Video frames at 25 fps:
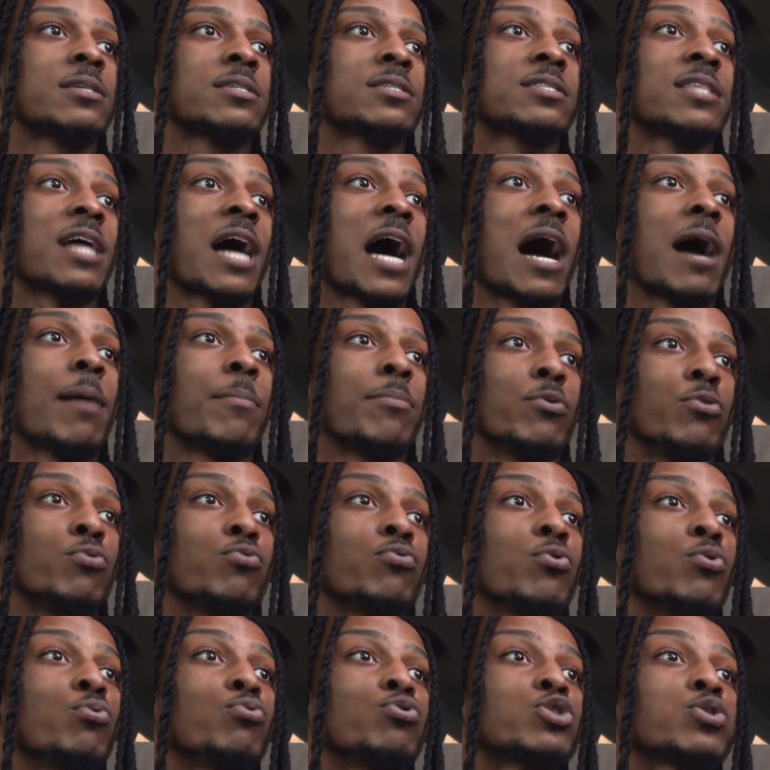Stop.
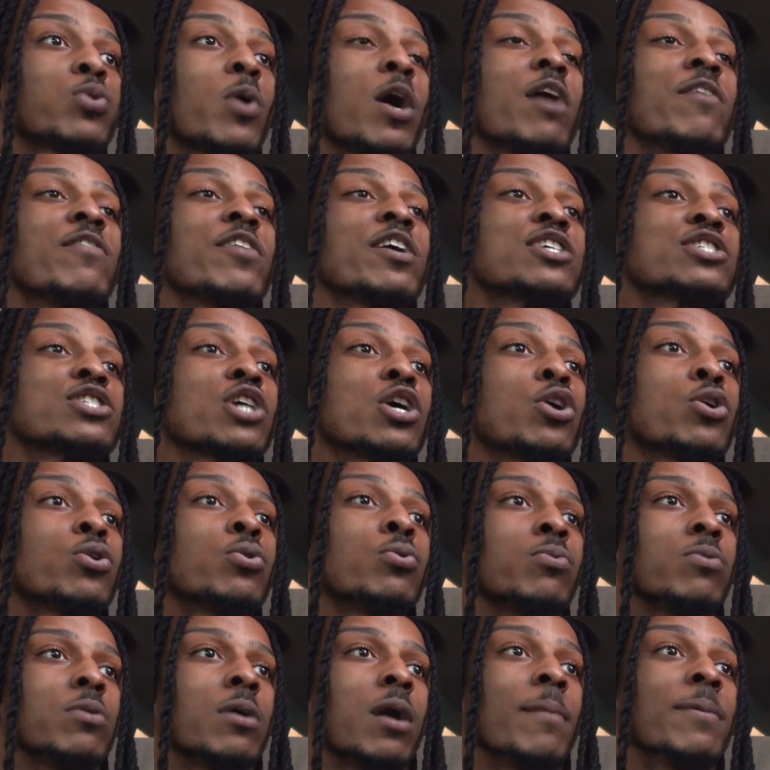You 12 years
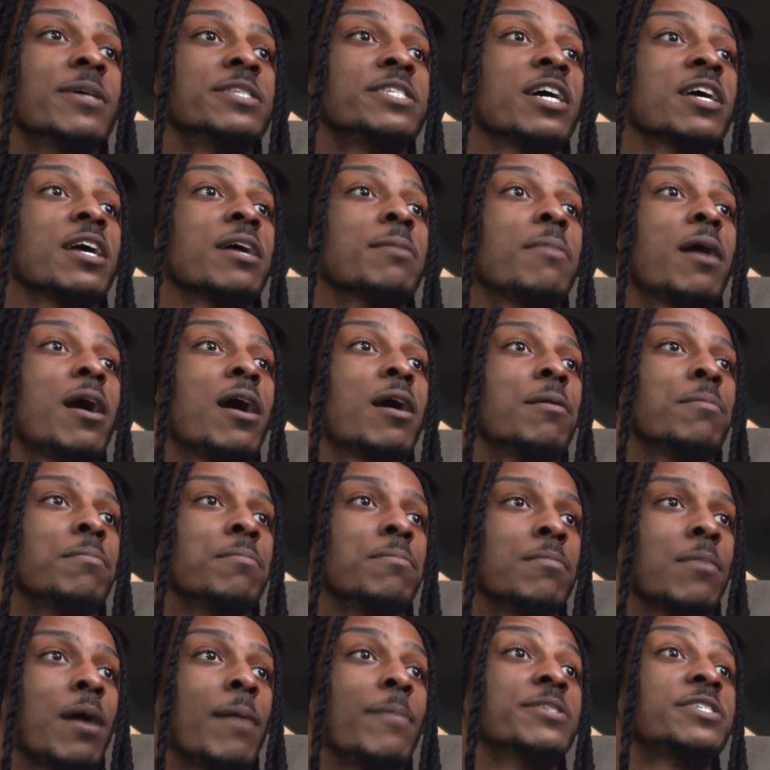old. I'm going to tell your mom.
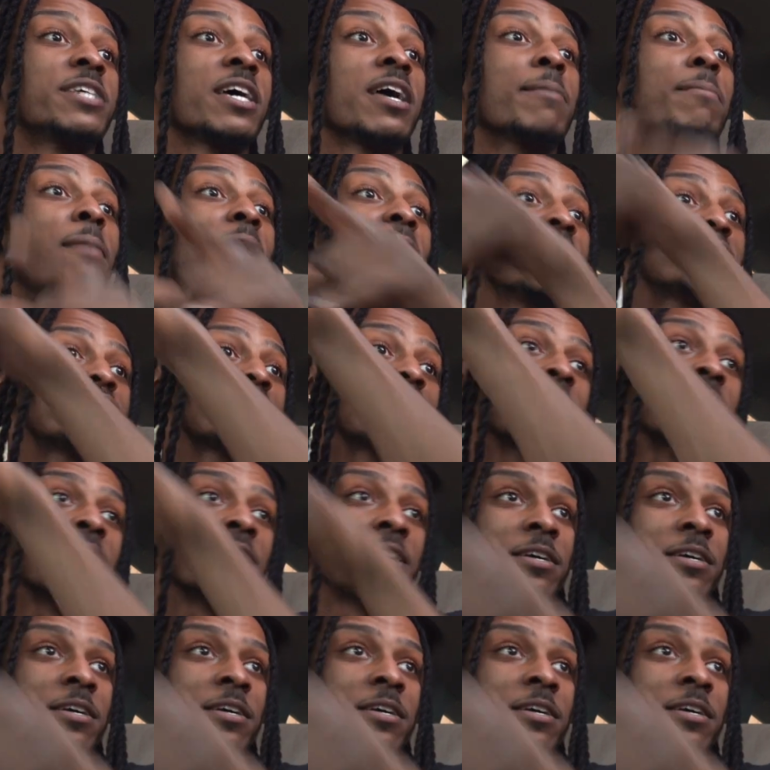I'm going to tell your madre.